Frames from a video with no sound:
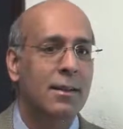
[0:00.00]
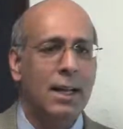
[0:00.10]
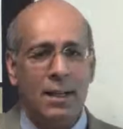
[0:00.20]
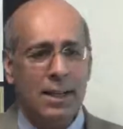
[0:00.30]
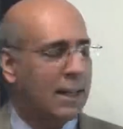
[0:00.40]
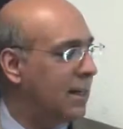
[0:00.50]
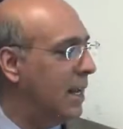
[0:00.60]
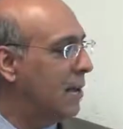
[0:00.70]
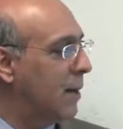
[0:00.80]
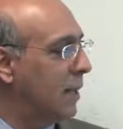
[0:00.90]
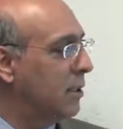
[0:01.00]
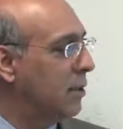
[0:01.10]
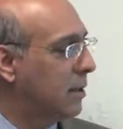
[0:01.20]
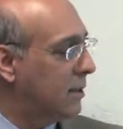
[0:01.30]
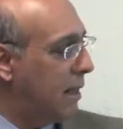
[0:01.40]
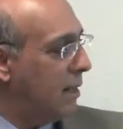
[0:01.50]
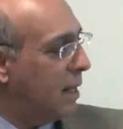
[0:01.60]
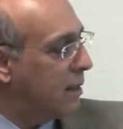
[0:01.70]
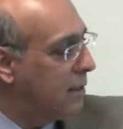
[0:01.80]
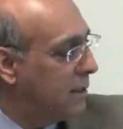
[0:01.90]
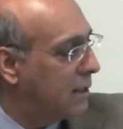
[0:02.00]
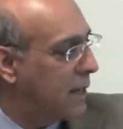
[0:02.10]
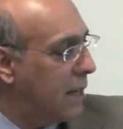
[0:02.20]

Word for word: Yeah, like a dam, I guess you could say that, because this is